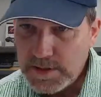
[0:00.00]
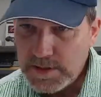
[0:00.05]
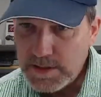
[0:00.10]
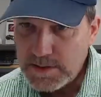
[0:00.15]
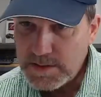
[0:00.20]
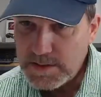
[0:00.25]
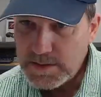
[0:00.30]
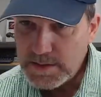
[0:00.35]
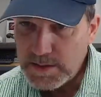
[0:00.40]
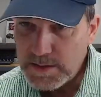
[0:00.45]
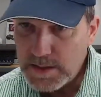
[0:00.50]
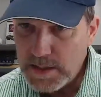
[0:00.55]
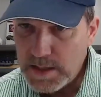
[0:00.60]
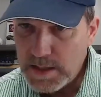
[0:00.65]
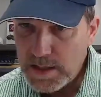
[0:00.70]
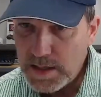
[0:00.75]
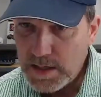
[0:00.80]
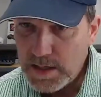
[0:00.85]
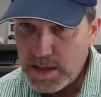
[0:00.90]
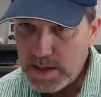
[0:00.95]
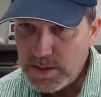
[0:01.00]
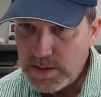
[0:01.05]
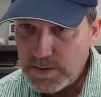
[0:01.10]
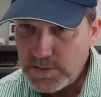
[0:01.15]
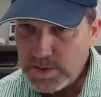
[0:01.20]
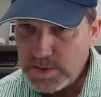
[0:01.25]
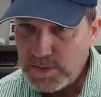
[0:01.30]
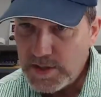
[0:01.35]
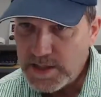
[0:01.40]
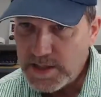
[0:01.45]
Let's see.
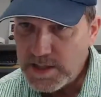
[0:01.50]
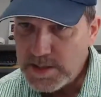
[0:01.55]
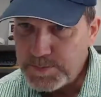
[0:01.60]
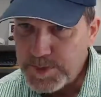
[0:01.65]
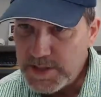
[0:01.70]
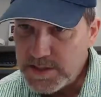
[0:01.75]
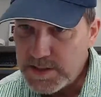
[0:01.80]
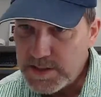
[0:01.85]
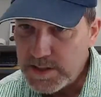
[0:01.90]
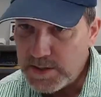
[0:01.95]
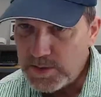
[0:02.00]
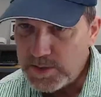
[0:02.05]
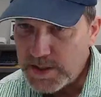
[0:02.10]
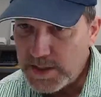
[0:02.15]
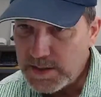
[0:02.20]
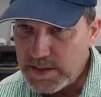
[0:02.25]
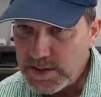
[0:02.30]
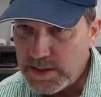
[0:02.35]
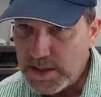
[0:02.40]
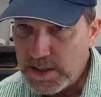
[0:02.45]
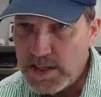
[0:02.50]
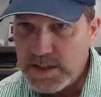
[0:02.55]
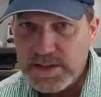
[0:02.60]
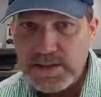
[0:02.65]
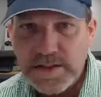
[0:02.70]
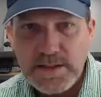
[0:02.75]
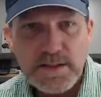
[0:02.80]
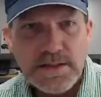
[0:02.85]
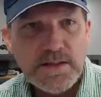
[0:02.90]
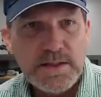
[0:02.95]
Ricky Smith said, okay,
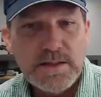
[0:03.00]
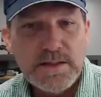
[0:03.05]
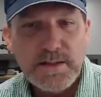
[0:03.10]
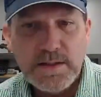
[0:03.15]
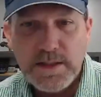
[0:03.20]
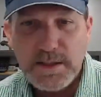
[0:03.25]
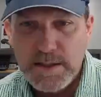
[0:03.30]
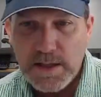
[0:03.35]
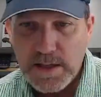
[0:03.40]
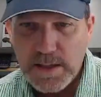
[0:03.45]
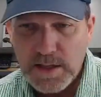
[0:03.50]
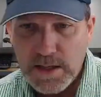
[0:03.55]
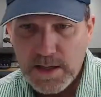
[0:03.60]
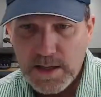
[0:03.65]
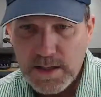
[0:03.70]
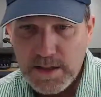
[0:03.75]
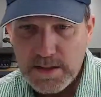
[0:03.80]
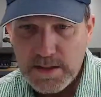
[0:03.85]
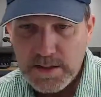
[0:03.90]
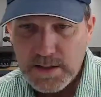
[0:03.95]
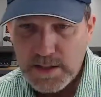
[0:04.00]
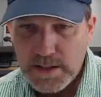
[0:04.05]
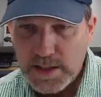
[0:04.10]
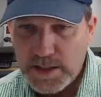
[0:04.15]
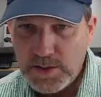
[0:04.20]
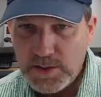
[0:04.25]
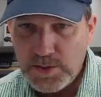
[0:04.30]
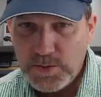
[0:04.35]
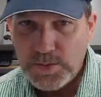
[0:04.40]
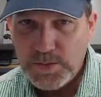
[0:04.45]
thanks.
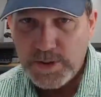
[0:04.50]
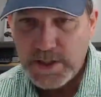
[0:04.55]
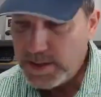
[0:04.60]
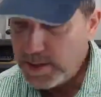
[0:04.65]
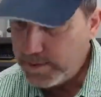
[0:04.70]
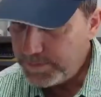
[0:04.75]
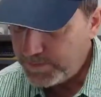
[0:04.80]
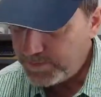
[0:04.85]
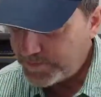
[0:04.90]
Thank you, Ricky.